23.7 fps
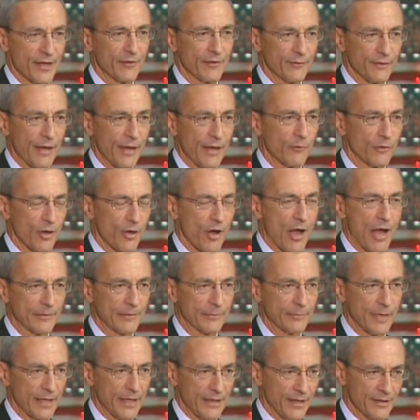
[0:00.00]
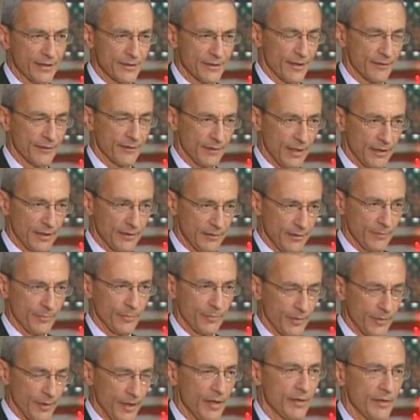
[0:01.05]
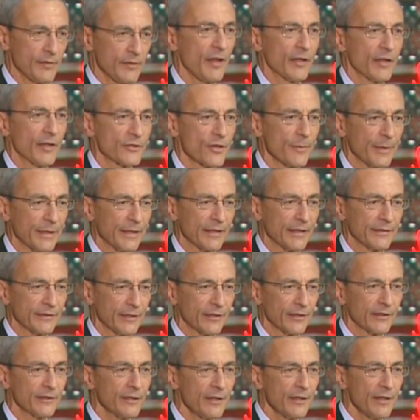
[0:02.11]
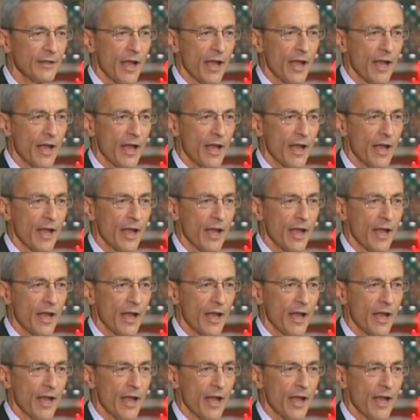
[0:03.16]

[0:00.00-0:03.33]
they will go out and buy guns, assuming that they're